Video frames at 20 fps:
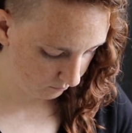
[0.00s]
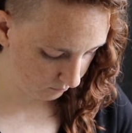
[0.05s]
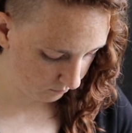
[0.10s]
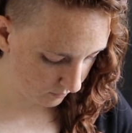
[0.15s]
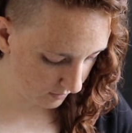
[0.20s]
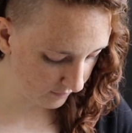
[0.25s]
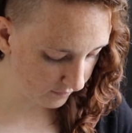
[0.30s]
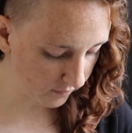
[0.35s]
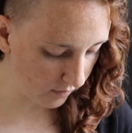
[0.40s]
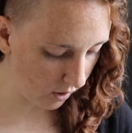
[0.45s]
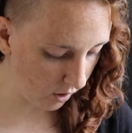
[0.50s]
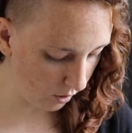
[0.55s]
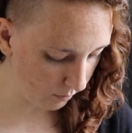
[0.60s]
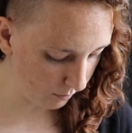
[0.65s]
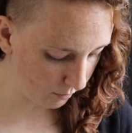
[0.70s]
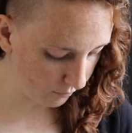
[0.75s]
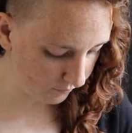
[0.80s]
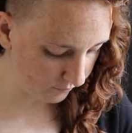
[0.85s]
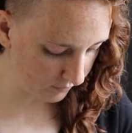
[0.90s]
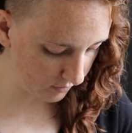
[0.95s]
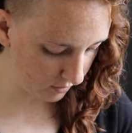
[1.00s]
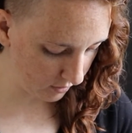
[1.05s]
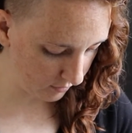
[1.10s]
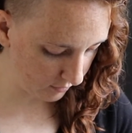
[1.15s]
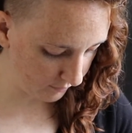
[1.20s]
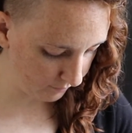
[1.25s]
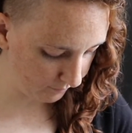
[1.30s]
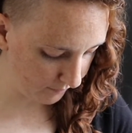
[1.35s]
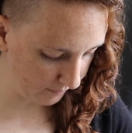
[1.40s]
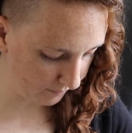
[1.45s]
It's almost
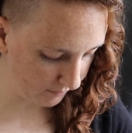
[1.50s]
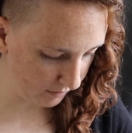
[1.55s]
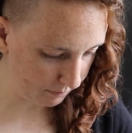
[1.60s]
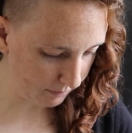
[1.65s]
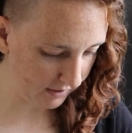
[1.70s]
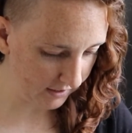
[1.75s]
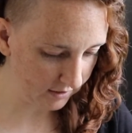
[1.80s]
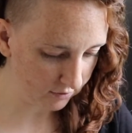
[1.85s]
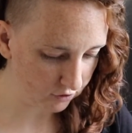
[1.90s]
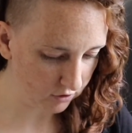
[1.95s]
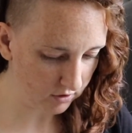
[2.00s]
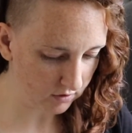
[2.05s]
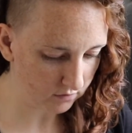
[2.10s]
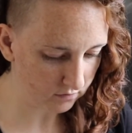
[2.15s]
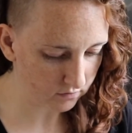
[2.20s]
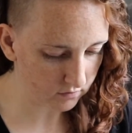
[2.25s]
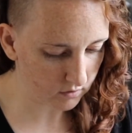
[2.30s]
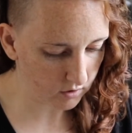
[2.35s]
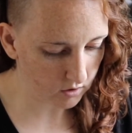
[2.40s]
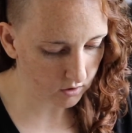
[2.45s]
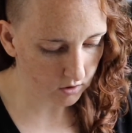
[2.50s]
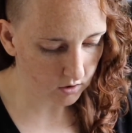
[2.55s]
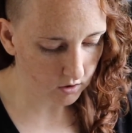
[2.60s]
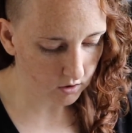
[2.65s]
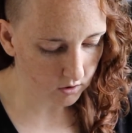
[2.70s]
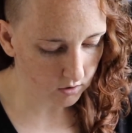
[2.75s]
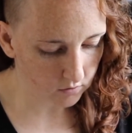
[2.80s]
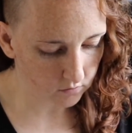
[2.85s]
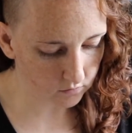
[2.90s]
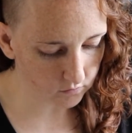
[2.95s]
another 50 pages.
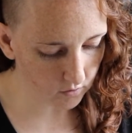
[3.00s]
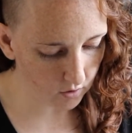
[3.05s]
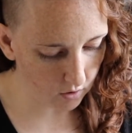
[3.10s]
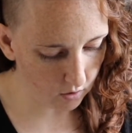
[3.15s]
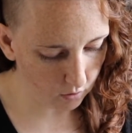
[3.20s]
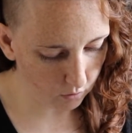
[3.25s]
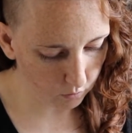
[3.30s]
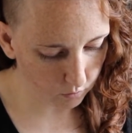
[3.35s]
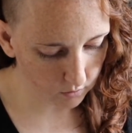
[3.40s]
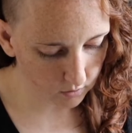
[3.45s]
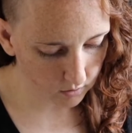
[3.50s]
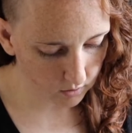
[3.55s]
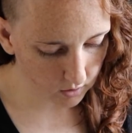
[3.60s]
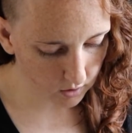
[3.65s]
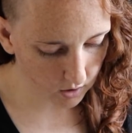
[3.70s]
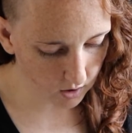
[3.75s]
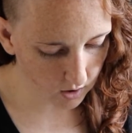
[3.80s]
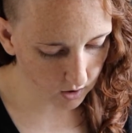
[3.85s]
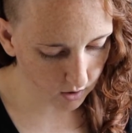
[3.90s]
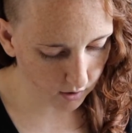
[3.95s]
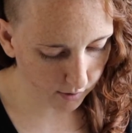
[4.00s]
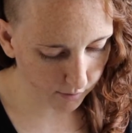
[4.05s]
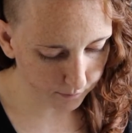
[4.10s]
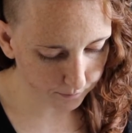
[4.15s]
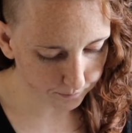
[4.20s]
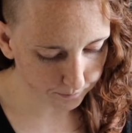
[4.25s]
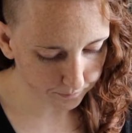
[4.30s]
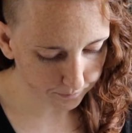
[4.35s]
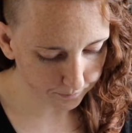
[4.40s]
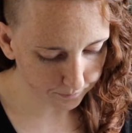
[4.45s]
So,
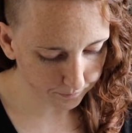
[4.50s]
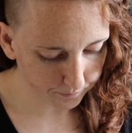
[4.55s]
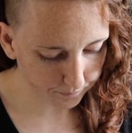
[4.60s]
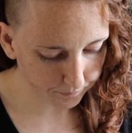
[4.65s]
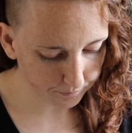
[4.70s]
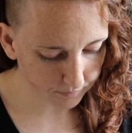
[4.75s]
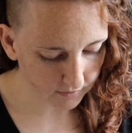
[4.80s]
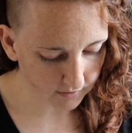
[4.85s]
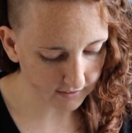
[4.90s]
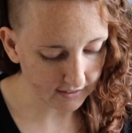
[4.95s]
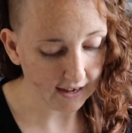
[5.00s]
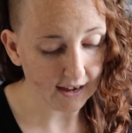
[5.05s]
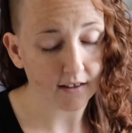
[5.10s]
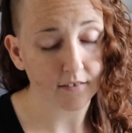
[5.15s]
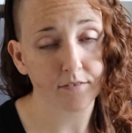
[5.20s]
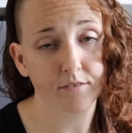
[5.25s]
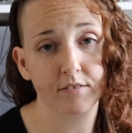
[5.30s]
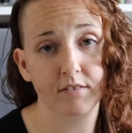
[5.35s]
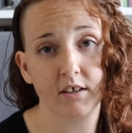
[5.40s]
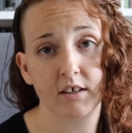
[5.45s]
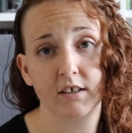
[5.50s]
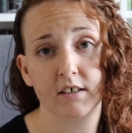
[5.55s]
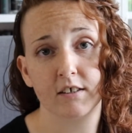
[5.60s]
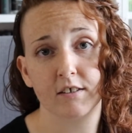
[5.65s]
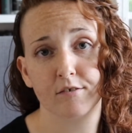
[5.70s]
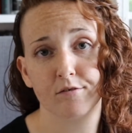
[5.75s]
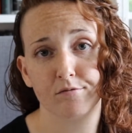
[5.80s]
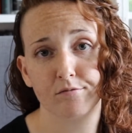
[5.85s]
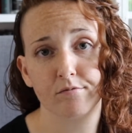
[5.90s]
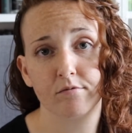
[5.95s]
yeah,
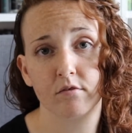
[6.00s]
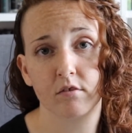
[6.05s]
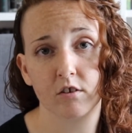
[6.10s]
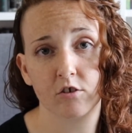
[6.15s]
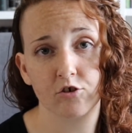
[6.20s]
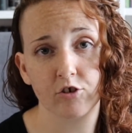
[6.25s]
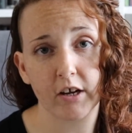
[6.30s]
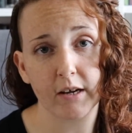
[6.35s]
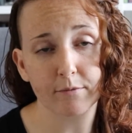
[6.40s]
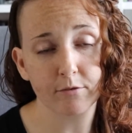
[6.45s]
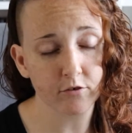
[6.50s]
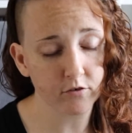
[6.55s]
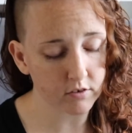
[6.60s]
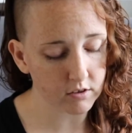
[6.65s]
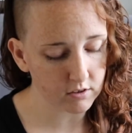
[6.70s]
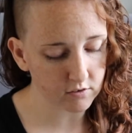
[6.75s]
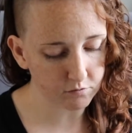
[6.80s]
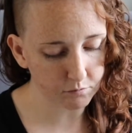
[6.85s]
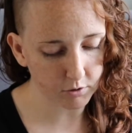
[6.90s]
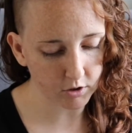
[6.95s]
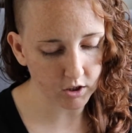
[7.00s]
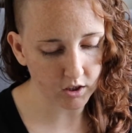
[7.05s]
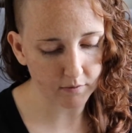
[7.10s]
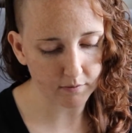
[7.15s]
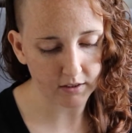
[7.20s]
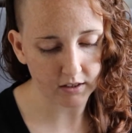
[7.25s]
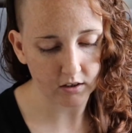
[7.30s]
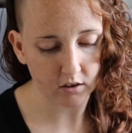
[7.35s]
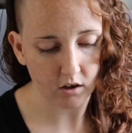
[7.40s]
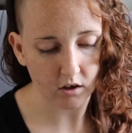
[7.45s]
the chapters in this book are
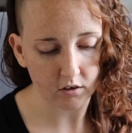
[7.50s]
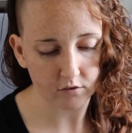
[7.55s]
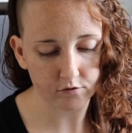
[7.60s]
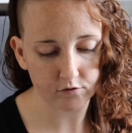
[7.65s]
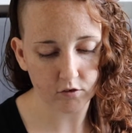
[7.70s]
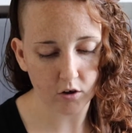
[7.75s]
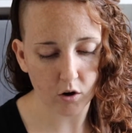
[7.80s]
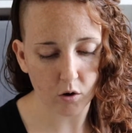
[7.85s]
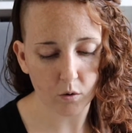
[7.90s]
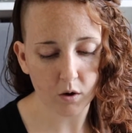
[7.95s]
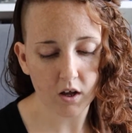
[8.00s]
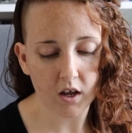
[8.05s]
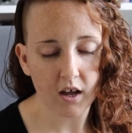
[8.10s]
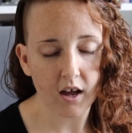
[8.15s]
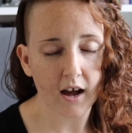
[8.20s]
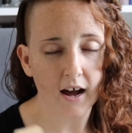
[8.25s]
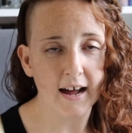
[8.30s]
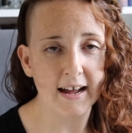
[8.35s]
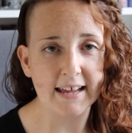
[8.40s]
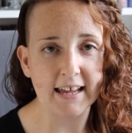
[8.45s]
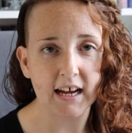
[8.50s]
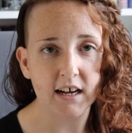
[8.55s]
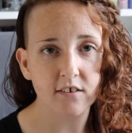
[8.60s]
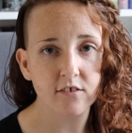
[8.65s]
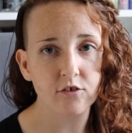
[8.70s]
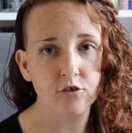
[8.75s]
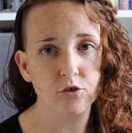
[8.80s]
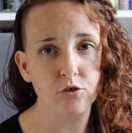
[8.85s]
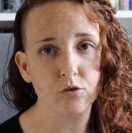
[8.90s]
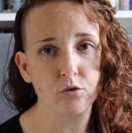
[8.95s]
very long. So I had
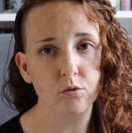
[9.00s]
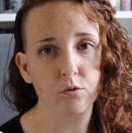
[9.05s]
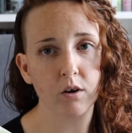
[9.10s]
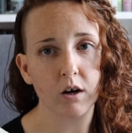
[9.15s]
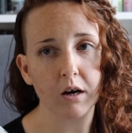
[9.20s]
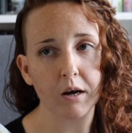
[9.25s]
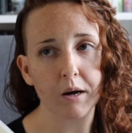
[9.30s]
to